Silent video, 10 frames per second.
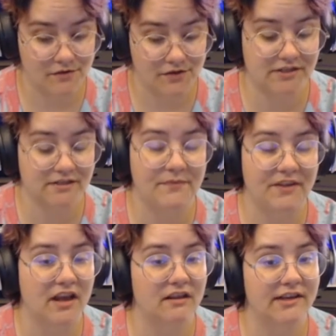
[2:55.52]
This is
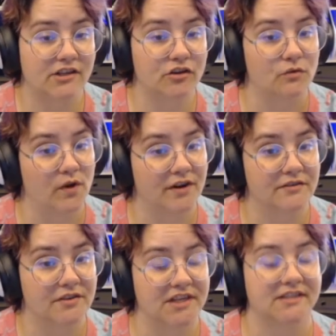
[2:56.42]
something I like to do. One of
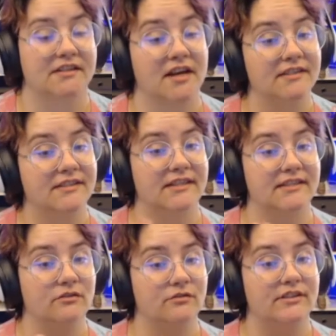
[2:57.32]
the things it does
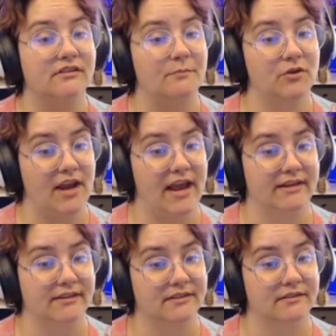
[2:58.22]
is it loosens up your
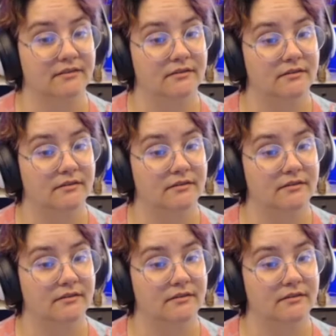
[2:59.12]
hands.